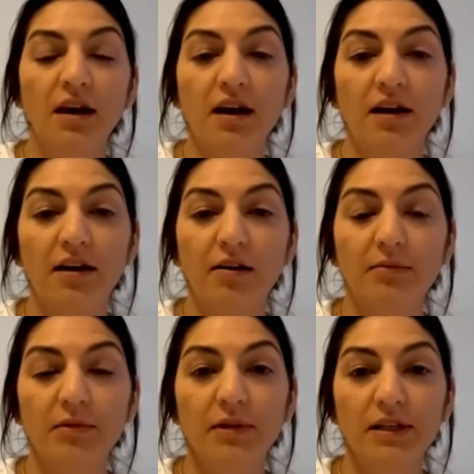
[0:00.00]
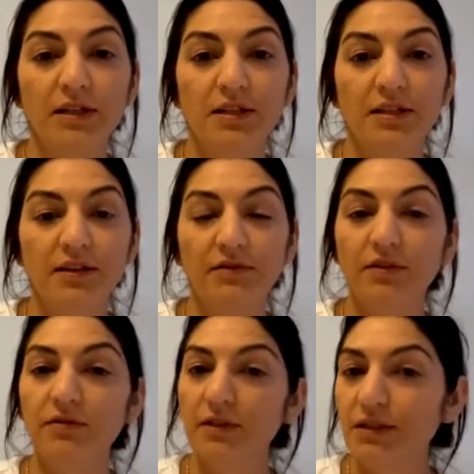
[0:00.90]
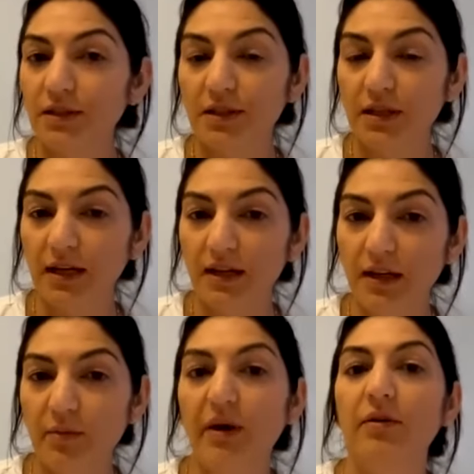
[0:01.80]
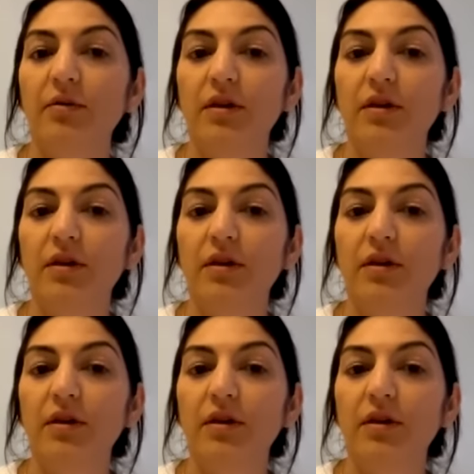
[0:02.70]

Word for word: um, which, if you've researched anything about